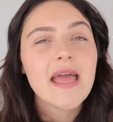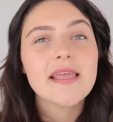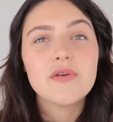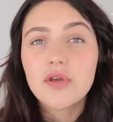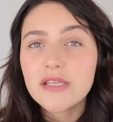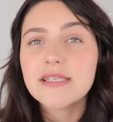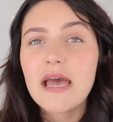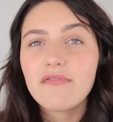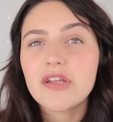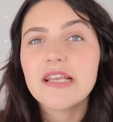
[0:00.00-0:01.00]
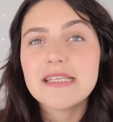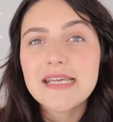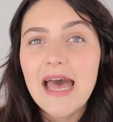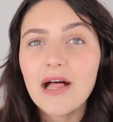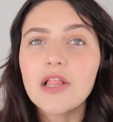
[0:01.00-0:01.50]
You can definitely
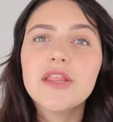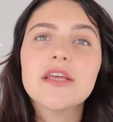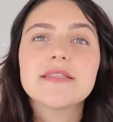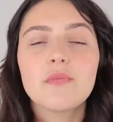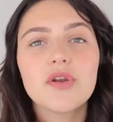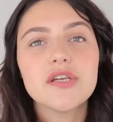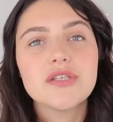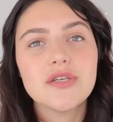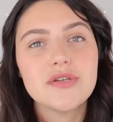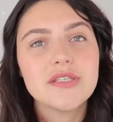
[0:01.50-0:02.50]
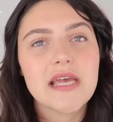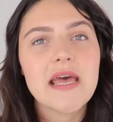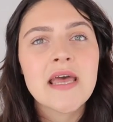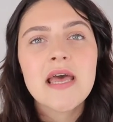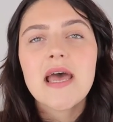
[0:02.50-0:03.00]
tell that someone has used
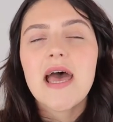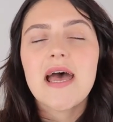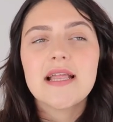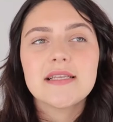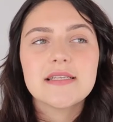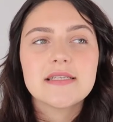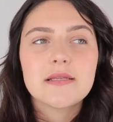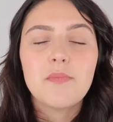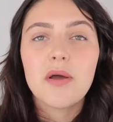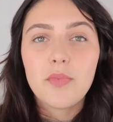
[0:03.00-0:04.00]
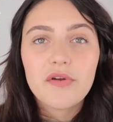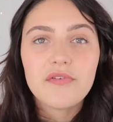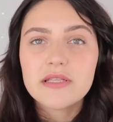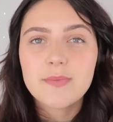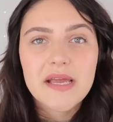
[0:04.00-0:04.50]
it, and my
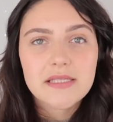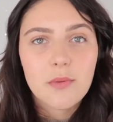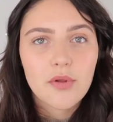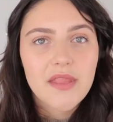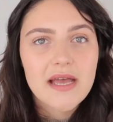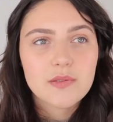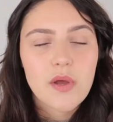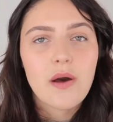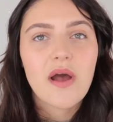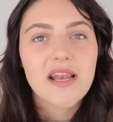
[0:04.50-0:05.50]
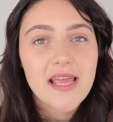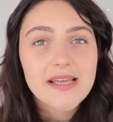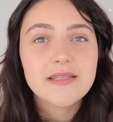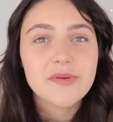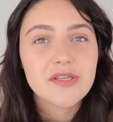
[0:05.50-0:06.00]
boyfriend's picked up on that as well, and
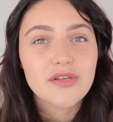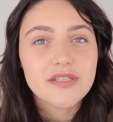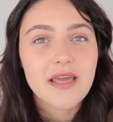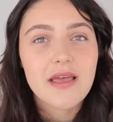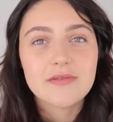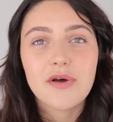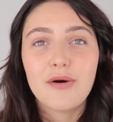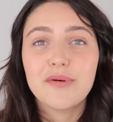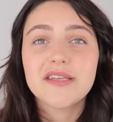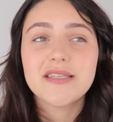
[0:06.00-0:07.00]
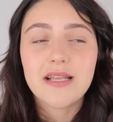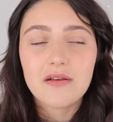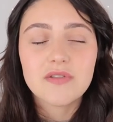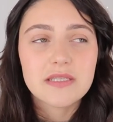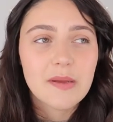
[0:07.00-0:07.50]
he's been using it as well because he
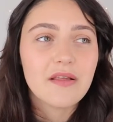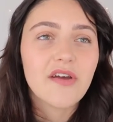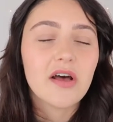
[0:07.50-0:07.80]
loves the smell of it.